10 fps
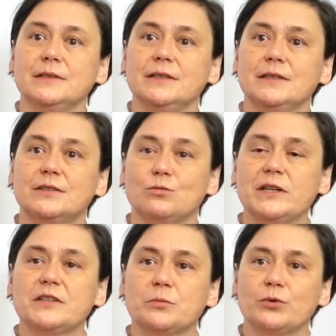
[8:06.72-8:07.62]
it's
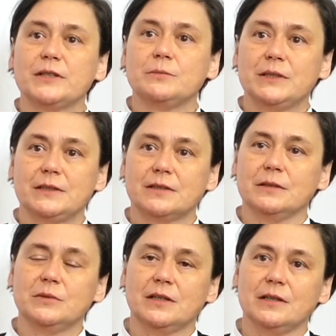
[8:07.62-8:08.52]
widespread, but at the
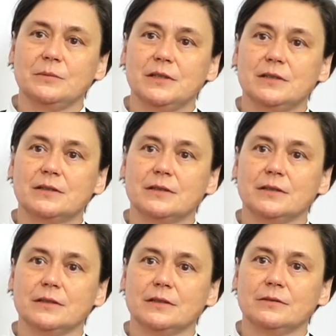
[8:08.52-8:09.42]
same time, it's
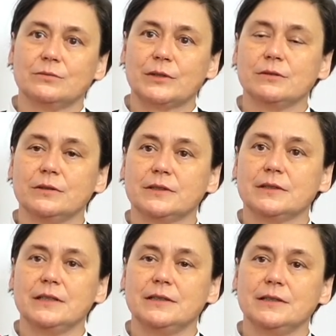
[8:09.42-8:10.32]

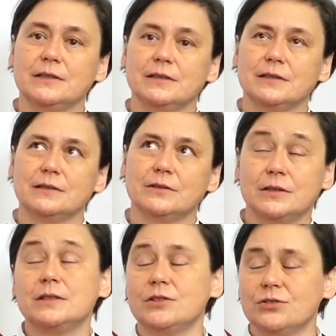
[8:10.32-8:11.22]
regulated, and the
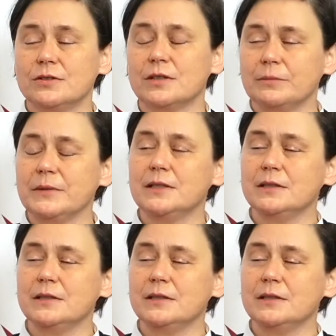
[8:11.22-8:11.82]
decisions are made